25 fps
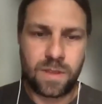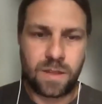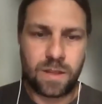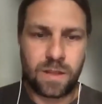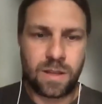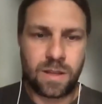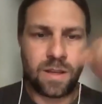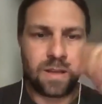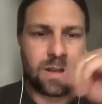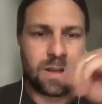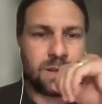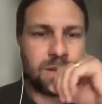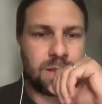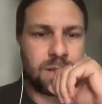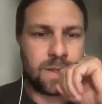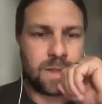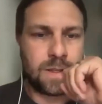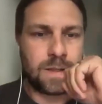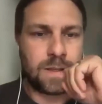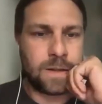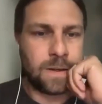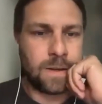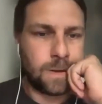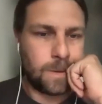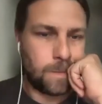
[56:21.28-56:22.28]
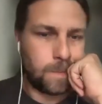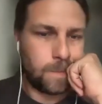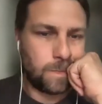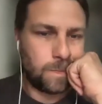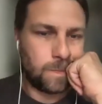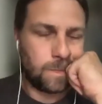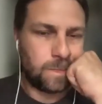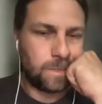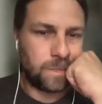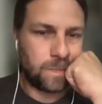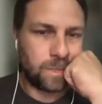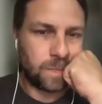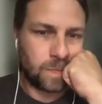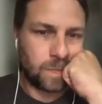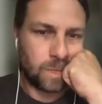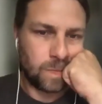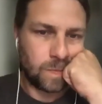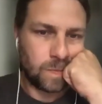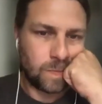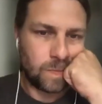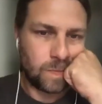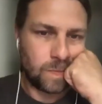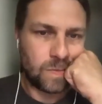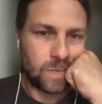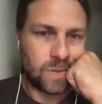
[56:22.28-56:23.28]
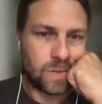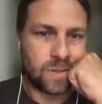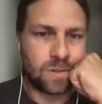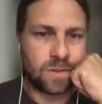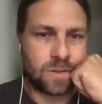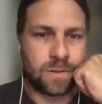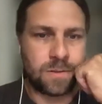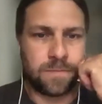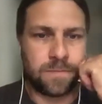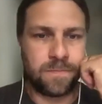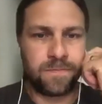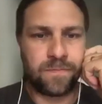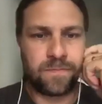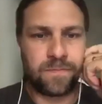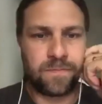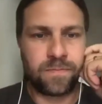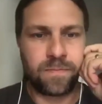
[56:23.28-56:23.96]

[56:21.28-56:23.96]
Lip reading: and the